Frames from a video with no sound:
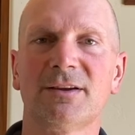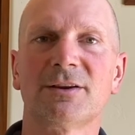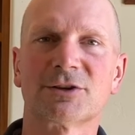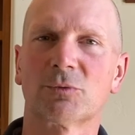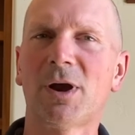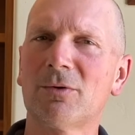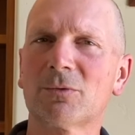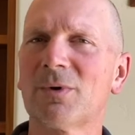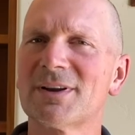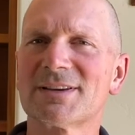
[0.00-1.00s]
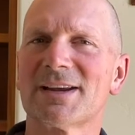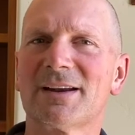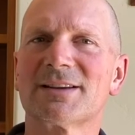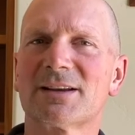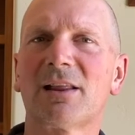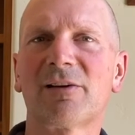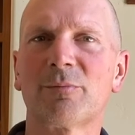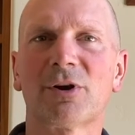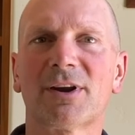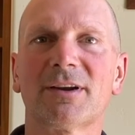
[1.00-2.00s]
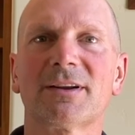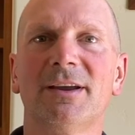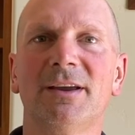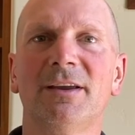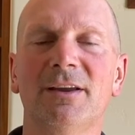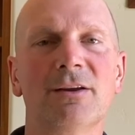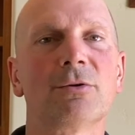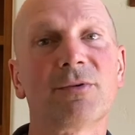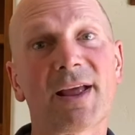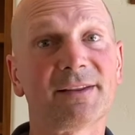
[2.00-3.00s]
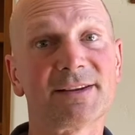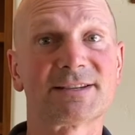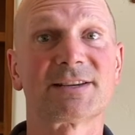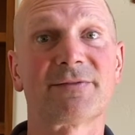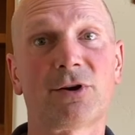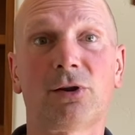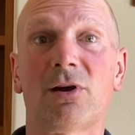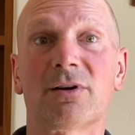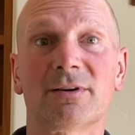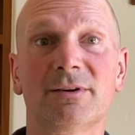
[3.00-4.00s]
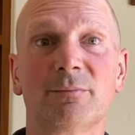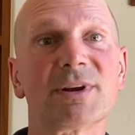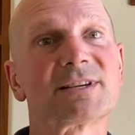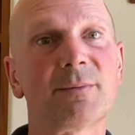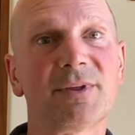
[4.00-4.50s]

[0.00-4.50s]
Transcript: So why would one decide to sell off market? Well, that list is very long, but some